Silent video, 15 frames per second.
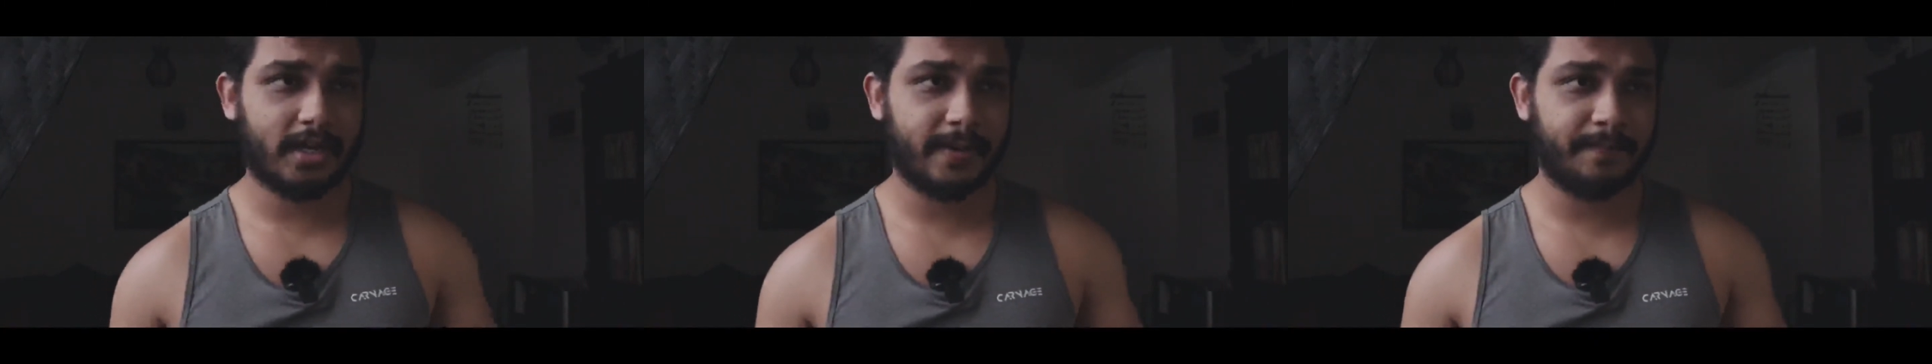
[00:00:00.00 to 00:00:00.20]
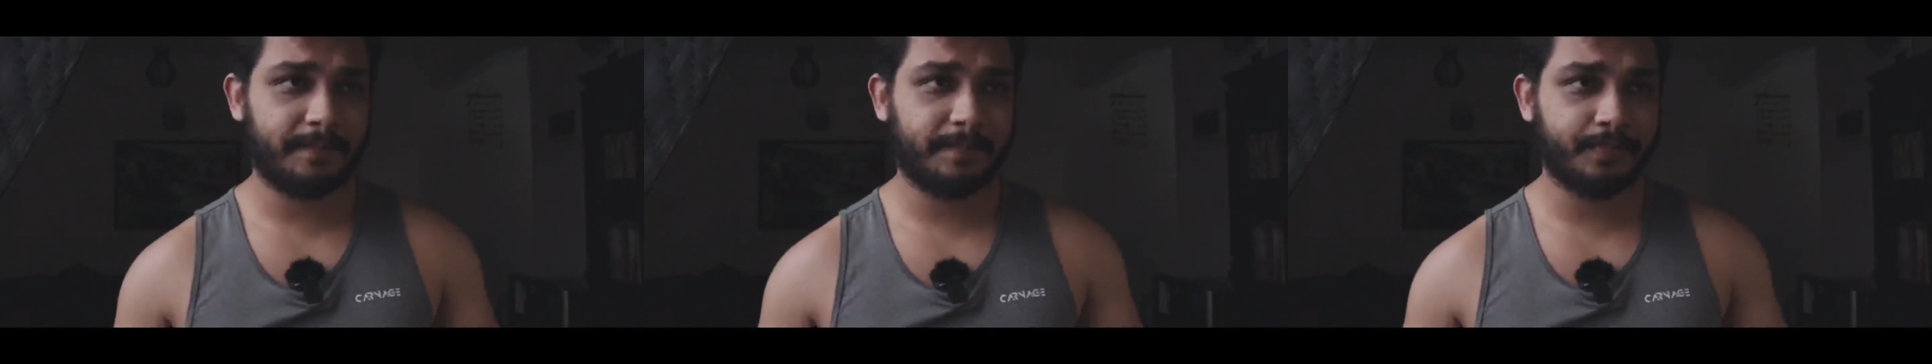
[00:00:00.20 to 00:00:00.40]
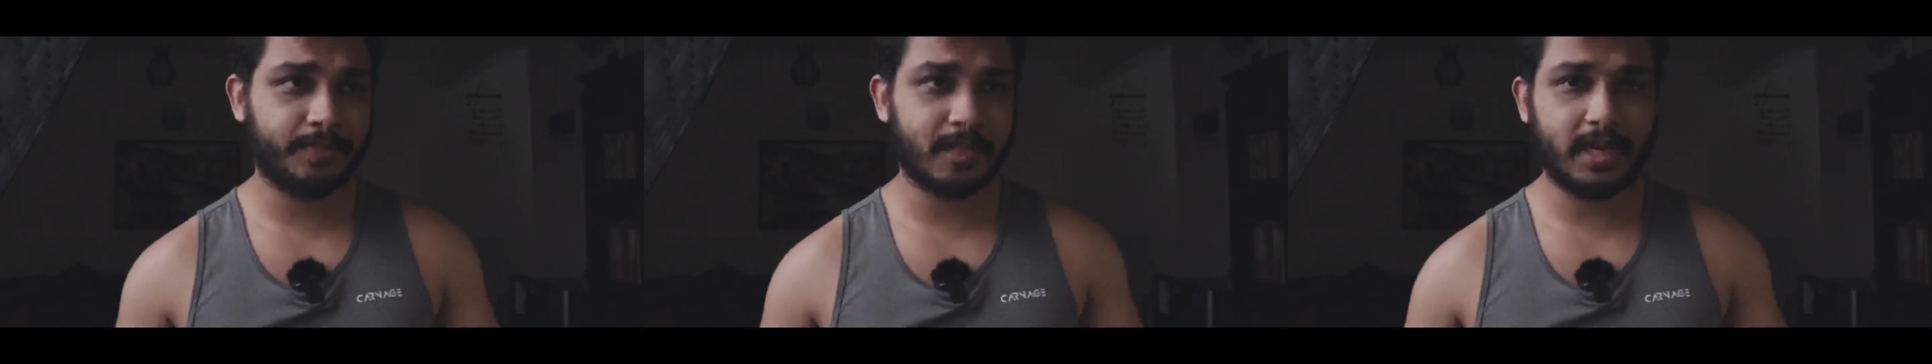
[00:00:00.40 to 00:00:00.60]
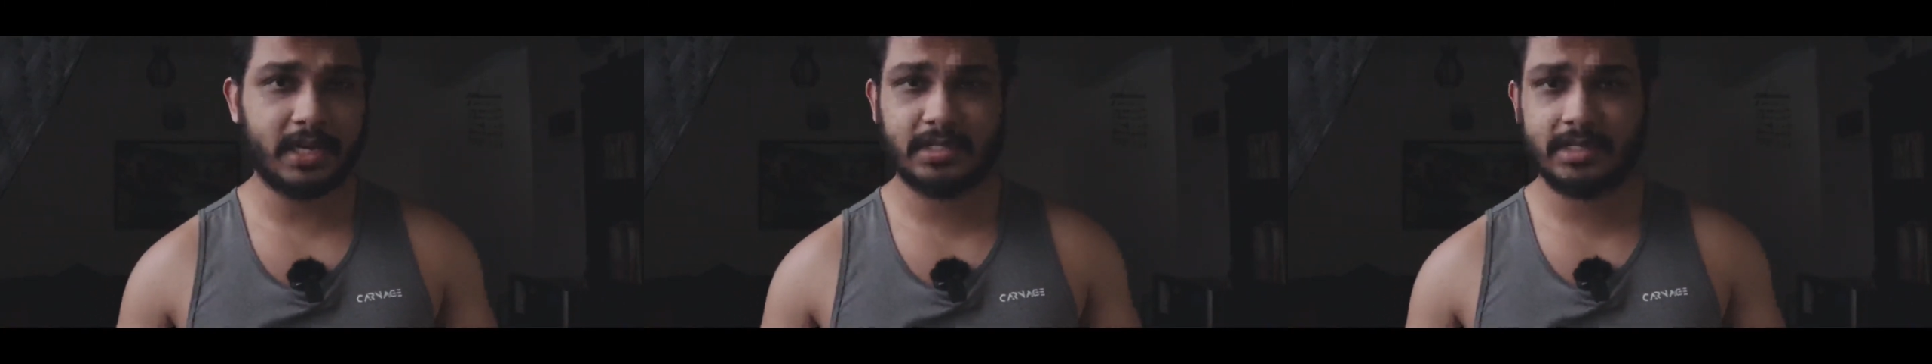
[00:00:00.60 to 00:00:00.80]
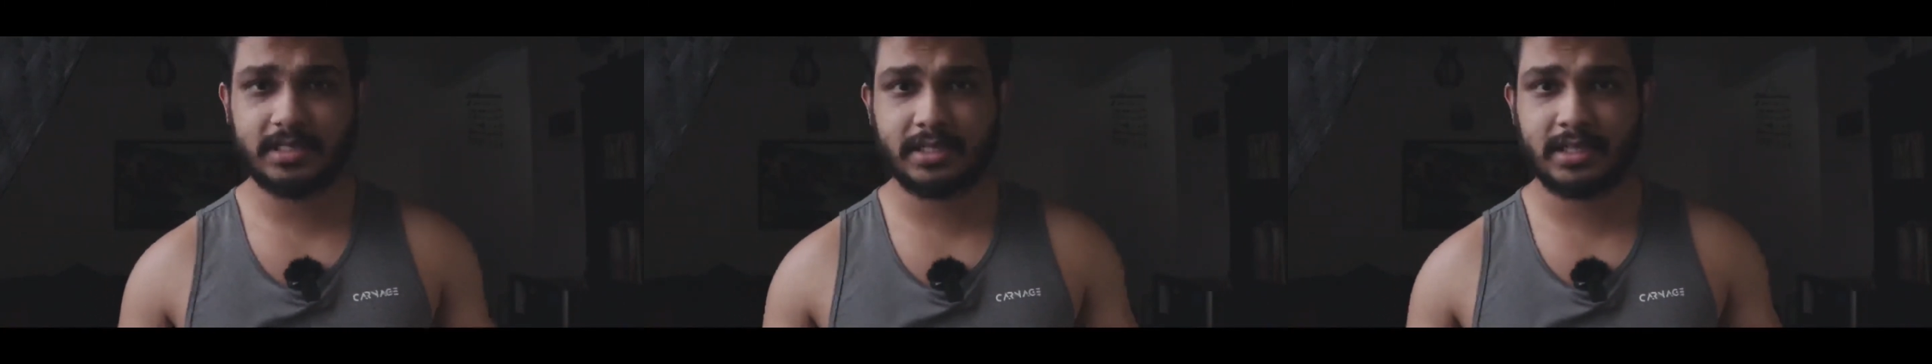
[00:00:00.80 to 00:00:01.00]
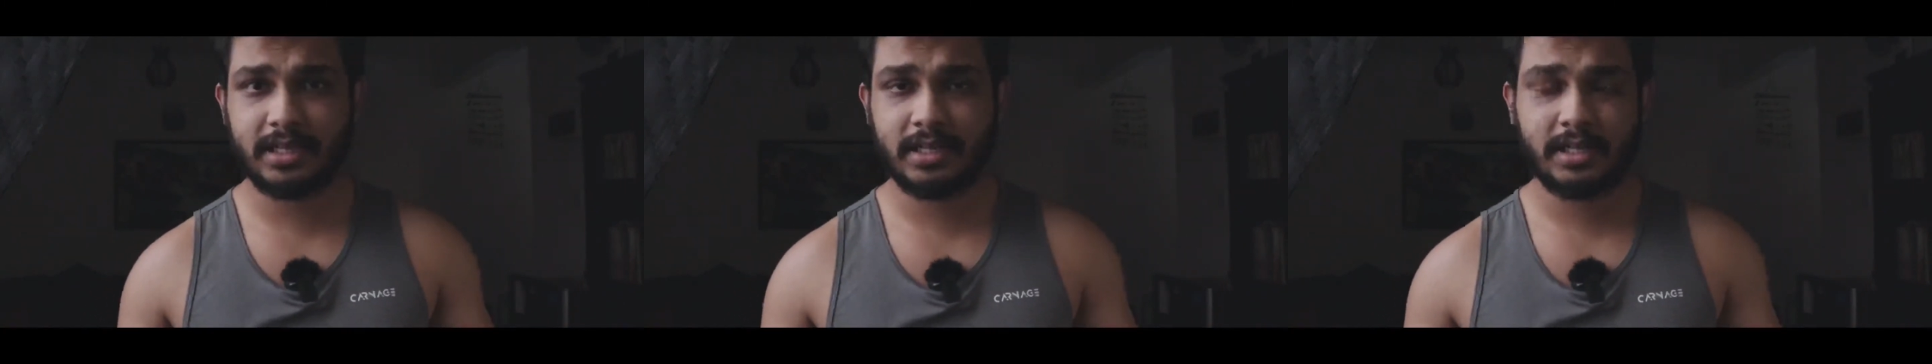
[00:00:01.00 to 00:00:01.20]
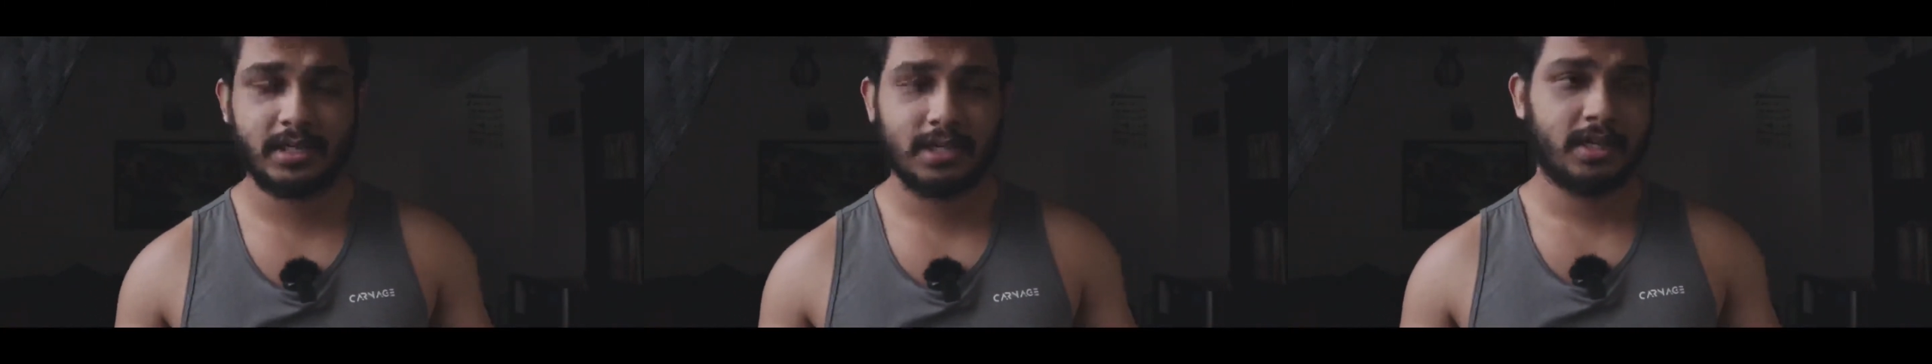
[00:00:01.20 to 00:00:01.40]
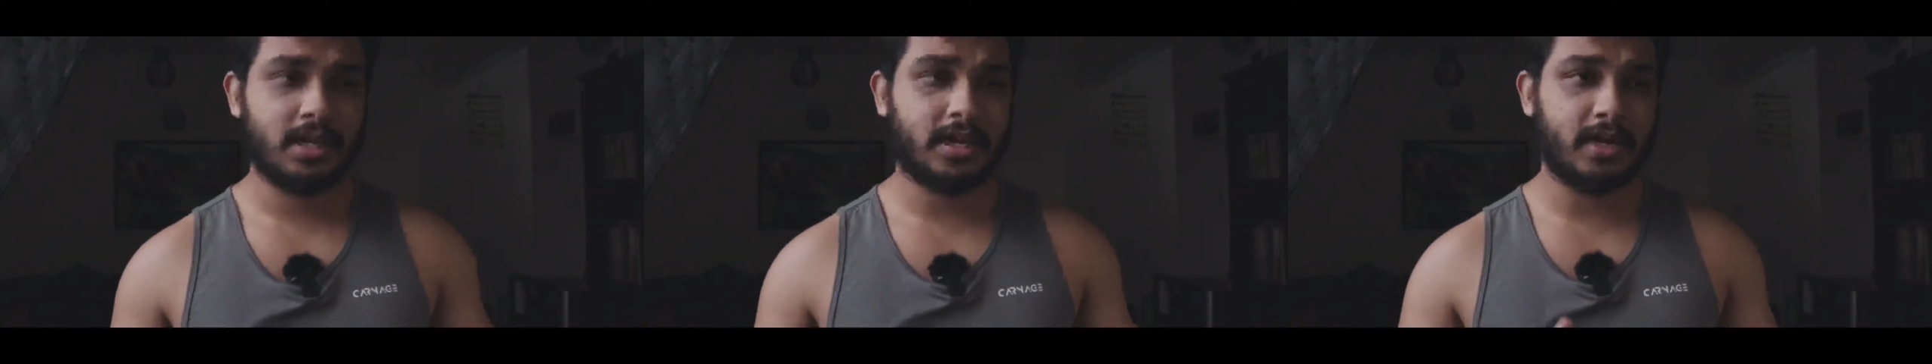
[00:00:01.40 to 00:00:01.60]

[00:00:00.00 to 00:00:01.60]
As I said,